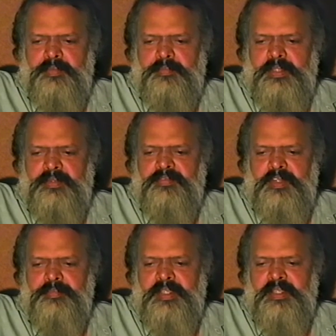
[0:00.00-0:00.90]
became a
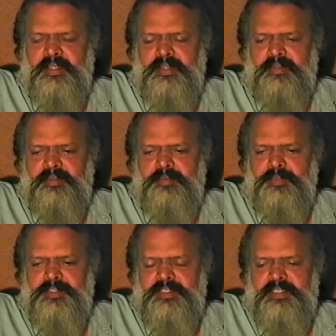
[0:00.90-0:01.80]
filmmaker
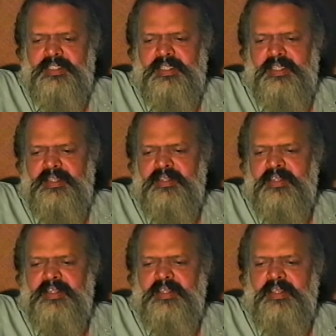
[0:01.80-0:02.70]
almost,
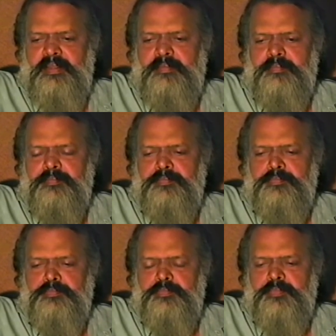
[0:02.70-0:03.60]

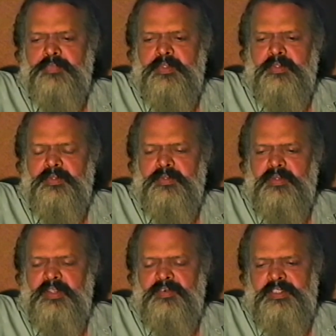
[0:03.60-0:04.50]

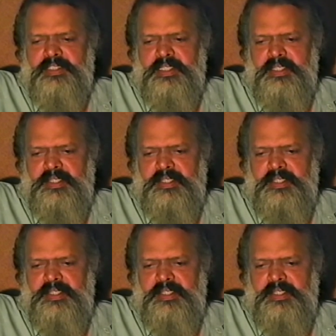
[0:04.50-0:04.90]
I won't say